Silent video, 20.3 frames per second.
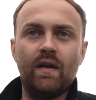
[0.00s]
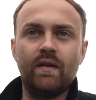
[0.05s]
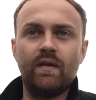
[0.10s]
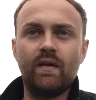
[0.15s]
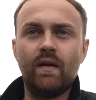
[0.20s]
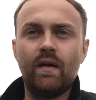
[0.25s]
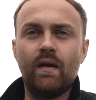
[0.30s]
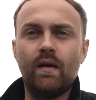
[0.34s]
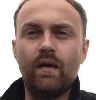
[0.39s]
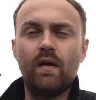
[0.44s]
And
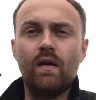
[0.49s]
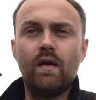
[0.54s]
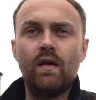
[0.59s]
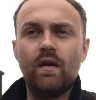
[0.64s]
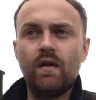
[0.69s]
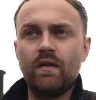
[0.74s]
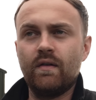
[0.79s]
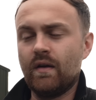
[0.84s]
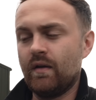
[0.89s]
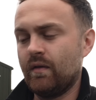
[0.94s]

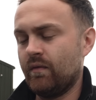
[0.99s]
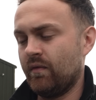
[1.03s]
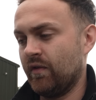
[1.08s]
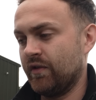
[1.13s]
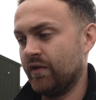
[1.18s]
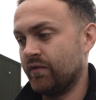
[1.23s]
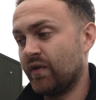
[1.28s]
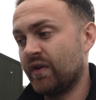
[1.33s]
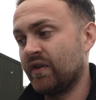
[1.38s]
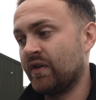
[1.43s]
you know,
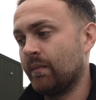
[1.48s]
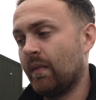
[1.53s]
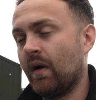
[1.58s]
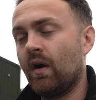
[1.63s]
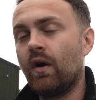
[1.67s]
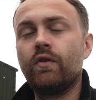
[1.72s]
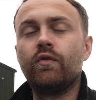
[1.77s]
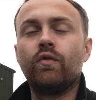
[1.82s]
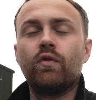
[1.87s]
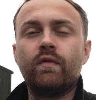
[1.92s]
there's a reason
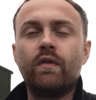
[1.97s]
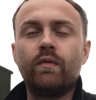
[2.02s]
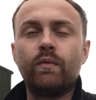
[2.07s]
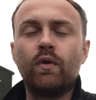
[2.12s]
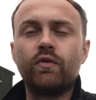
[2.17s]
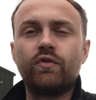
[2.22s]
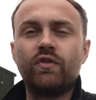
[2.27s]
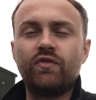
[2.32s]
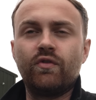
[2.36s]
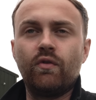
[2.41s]
behind all of it. We're
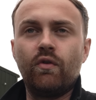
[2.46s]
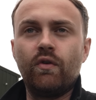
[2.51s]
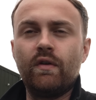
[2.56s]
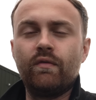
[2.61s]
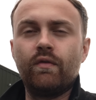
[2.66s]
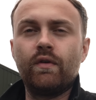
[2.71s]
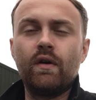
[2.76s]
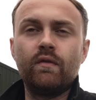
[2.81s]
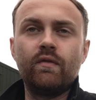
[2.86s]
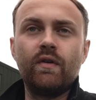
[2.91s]
not just doing it
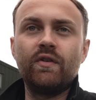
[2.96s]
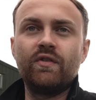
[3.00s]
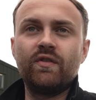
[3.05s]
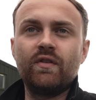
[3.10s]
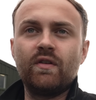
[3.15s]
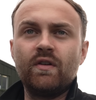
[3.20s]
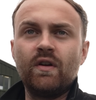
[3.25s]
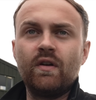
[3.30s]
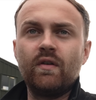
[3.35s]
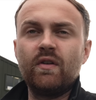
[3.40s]
for no
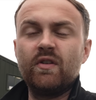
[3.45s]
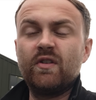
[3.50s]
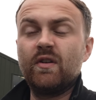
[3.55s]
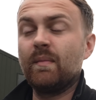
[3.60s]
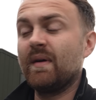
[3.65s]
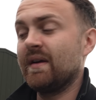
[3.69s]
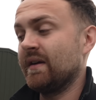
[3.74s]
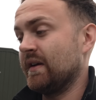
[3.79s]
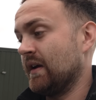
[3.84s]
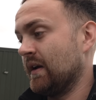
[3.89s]
reason. You know, it's to
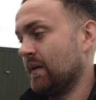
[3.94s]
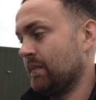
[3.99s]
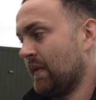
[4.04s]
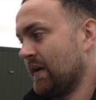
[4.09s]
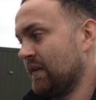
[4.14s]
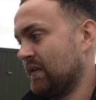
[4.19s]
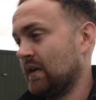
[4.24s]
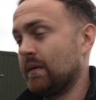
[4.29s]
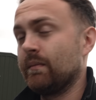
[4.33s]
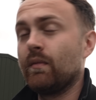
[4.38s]
make it
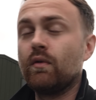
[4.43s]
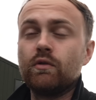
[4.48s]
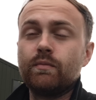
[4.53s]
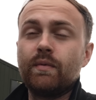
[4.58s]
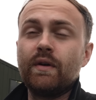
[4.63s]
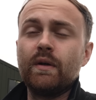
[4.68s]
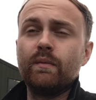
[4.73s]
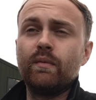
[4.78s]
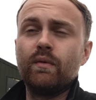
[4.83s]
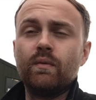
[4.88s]
basically more
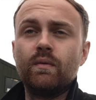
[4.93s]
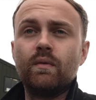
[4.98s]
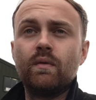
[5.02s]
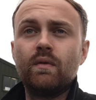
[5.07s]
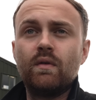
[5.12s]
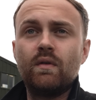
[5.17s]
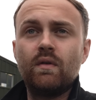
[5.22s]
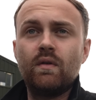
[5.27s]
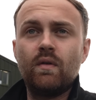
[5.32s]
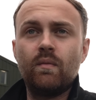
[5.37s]
repeatable. For sure.